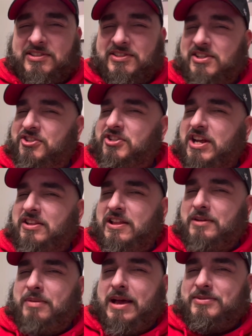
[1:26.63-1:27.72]
to sunshine,
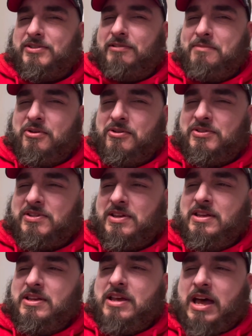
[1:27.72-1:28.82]
lollipops, and rainbows,
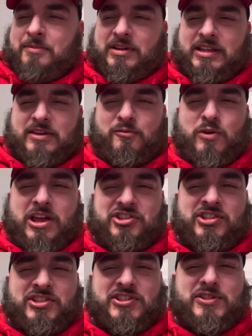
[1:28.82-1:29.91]
I'm going to give
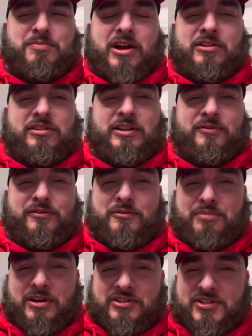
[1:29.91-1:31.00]
Welch's Sparkling Fruit
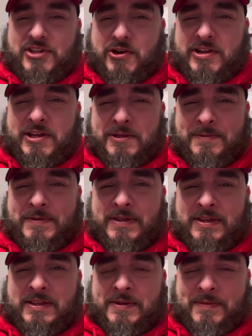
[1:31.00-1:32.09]
Punch Soda.
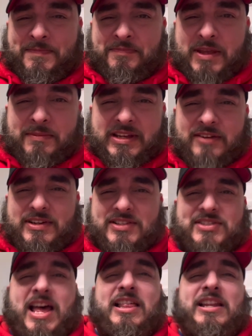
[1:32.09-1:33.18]
I'm going to give it a
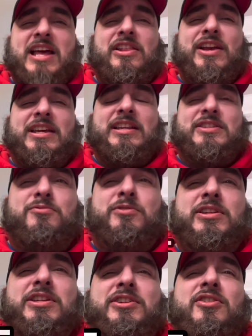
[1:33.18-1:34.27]
solid I like it.
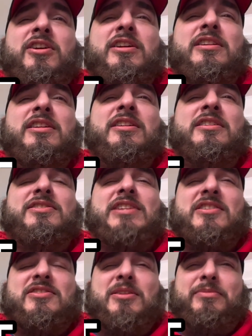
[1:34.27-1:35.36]
really good. It's
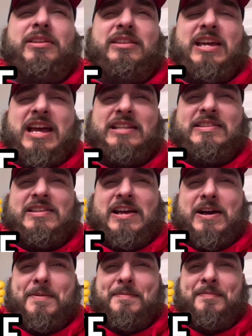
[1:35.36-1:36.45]
not something that
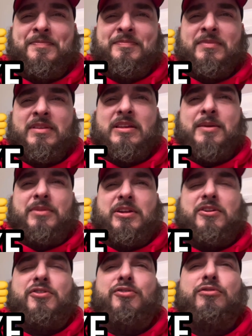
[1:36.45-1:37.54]
um, I'm going
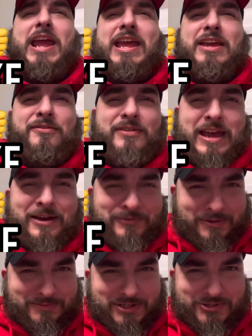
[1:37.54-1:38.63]
to crave after
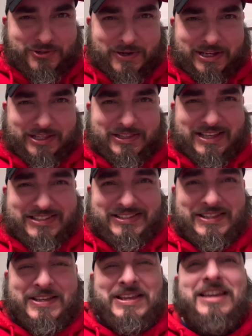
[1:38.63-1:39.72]
I'm done drinking this.
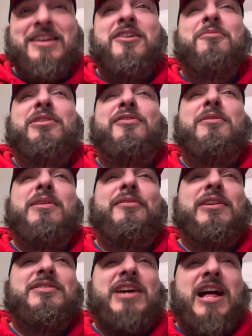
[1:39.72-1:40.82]
But if I'm ever
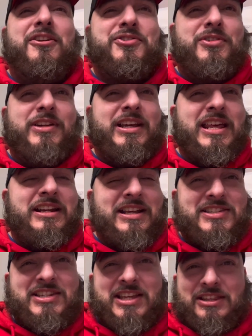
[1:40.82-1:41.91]
at Dollar Tree again and I
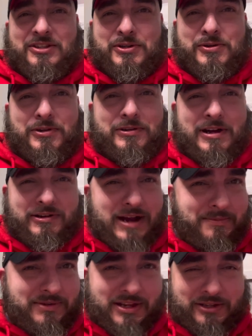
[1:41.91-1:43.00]
see it in the cooler, I'll
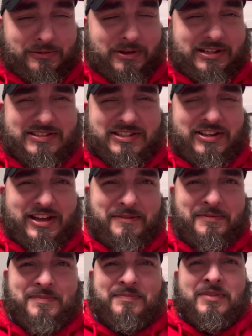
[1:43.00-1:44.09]
grab another one. It's good.
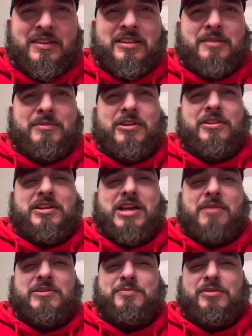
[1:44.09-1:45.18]
Let me know in the
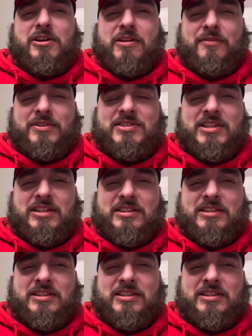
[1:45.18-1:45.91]
comments below, have you seen